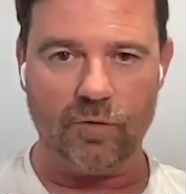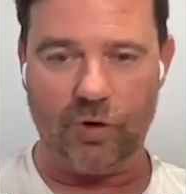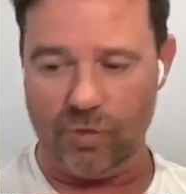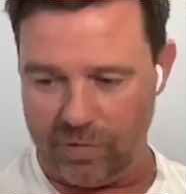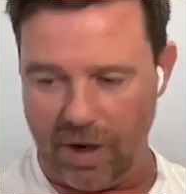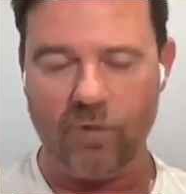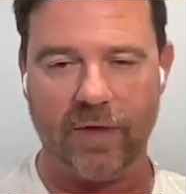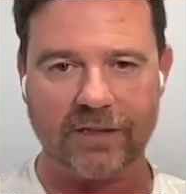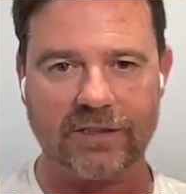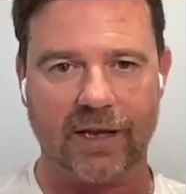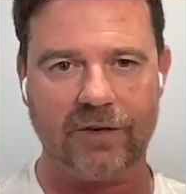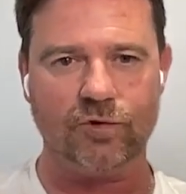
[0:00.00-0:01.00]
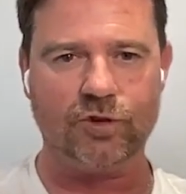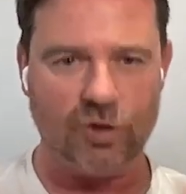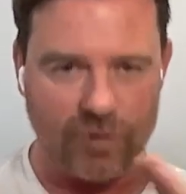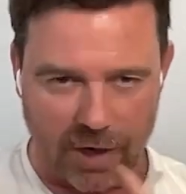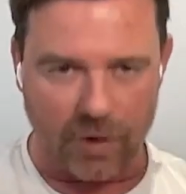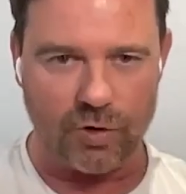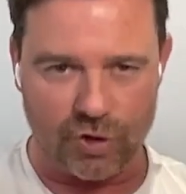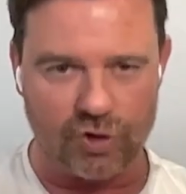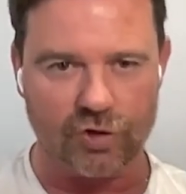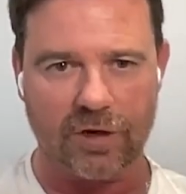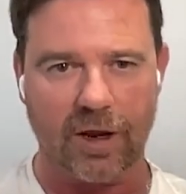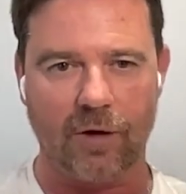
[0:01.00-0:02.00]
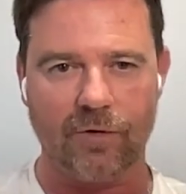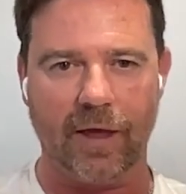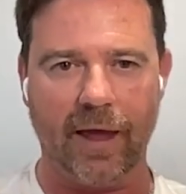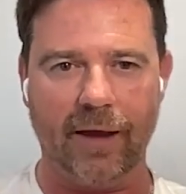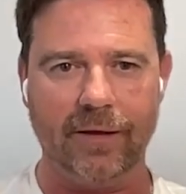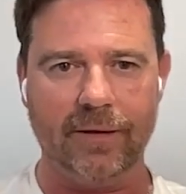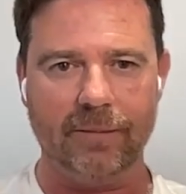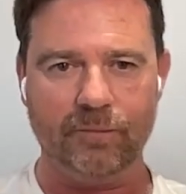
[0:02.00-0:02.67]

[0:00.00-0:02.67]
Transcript: you know that's dangerous. You know you shouldn't go there. Mm.